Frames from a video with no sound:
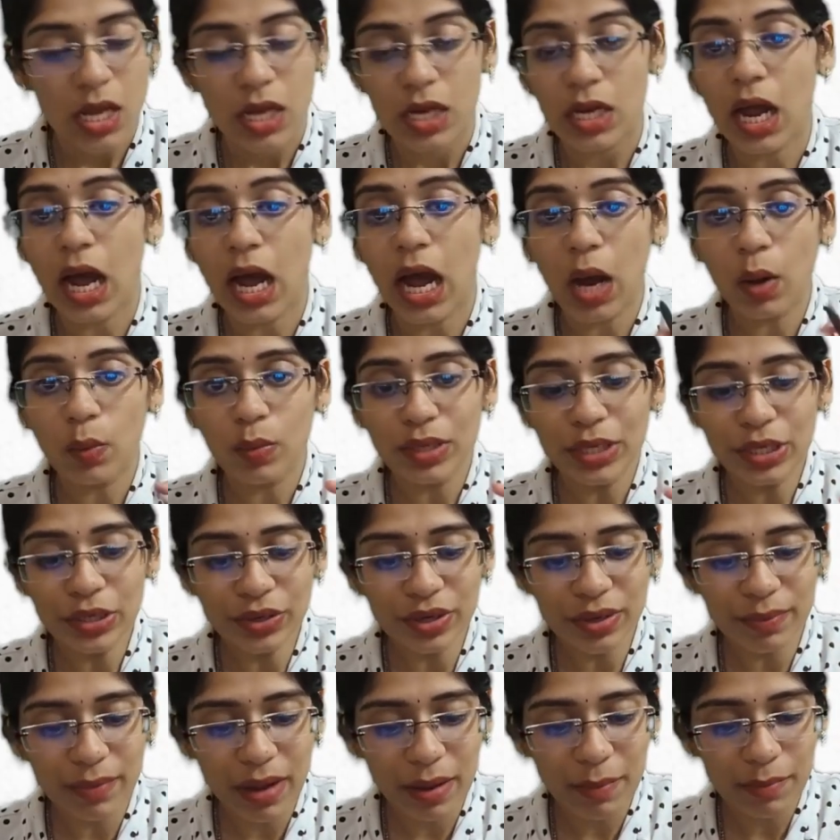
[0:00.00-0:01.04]
Now, how will you
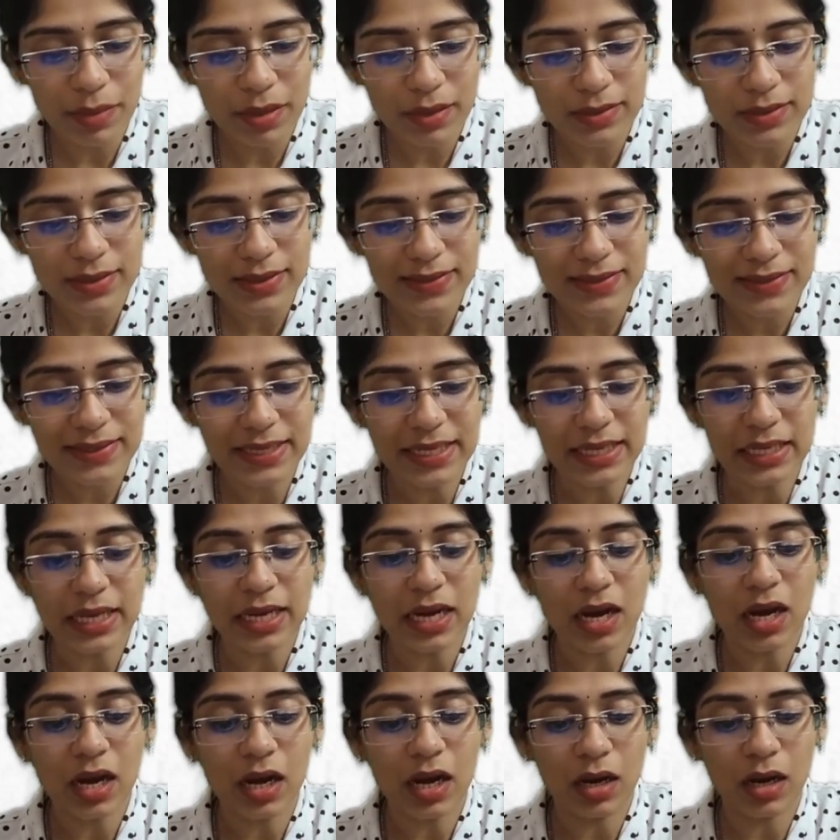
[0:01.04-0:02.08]
remember this? See,
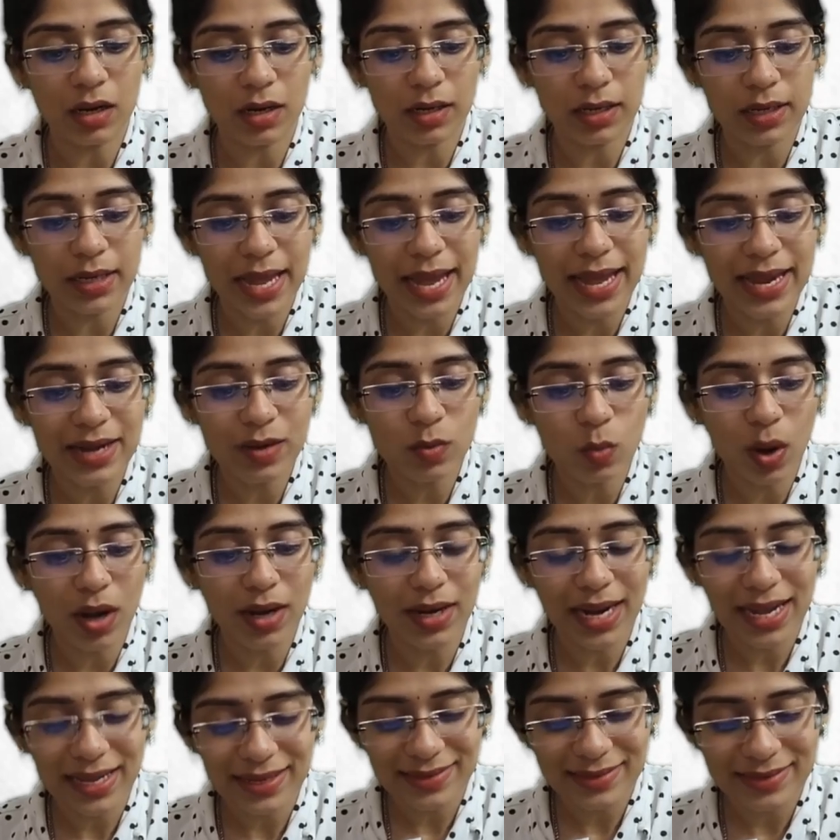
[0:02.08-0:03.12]
L1
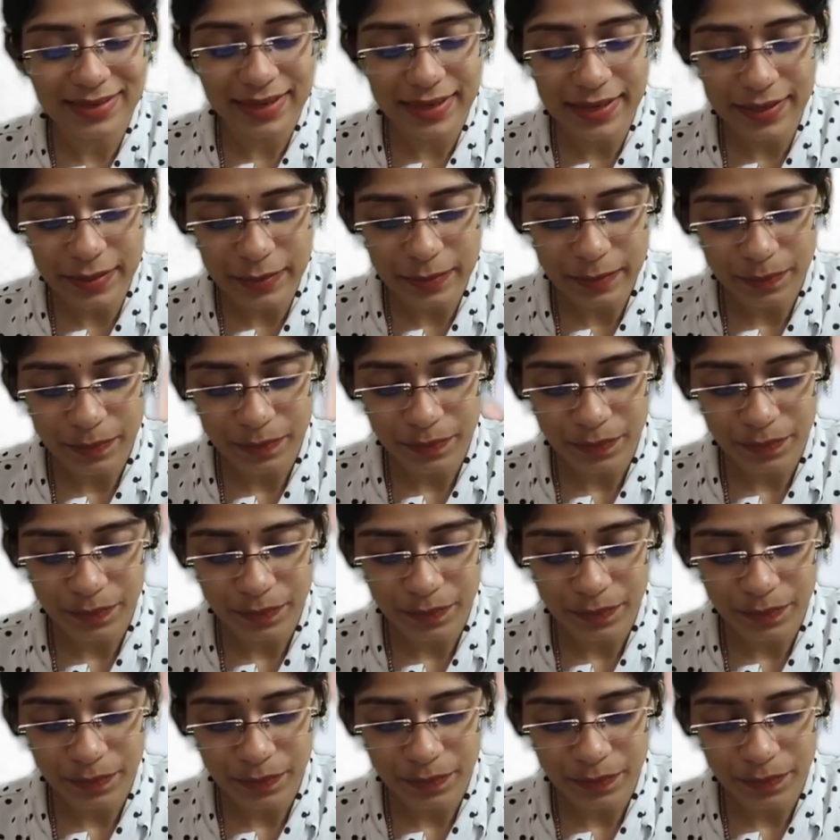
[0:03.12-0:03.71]
I said.